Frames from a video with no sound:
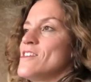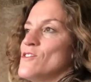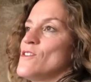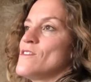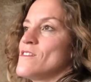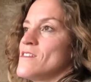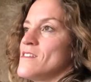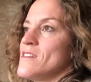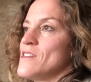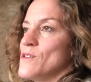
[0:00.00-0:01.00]
It's just,
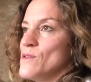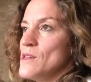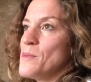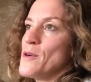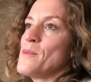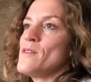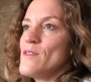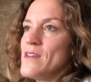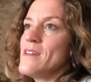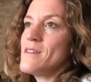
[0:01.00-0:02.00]
the only purpose
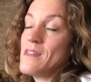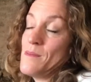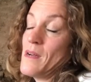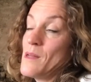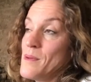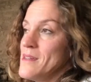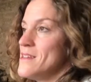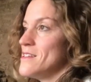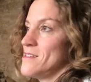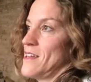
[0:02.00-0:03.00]
of it, in my
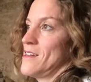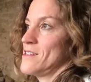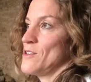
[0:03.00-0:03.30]
opinion, is that you're